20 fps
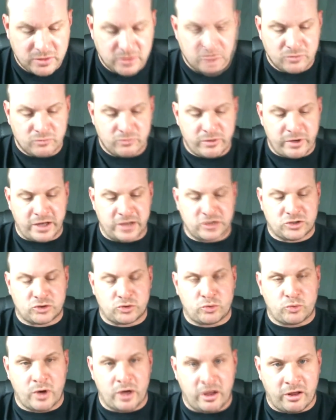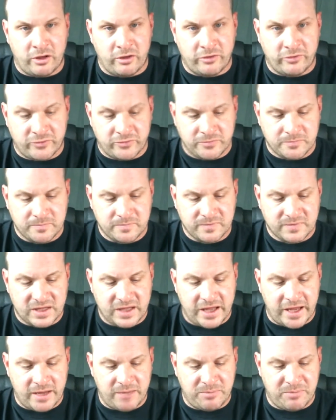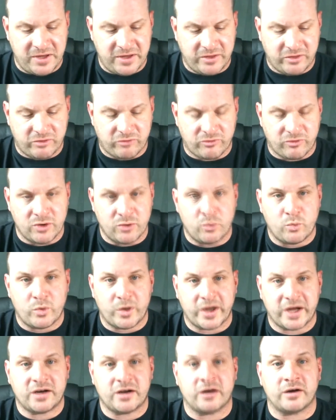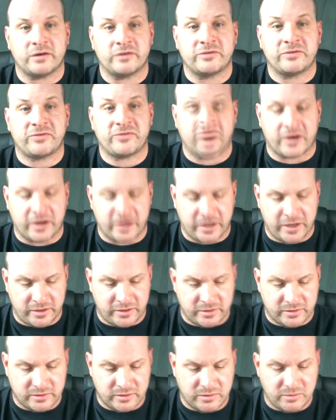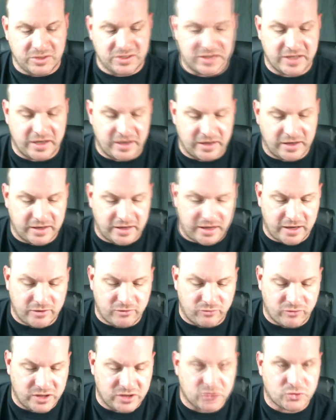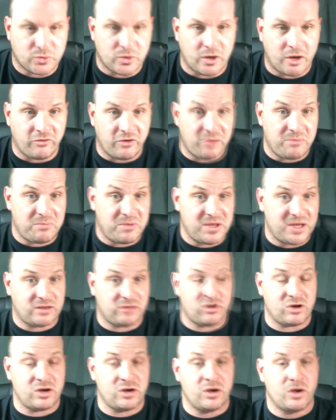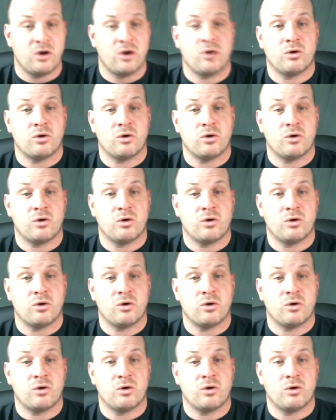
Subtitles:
Range 12. AP3. Weight of fire. Let me say it again. Range 12. AP3.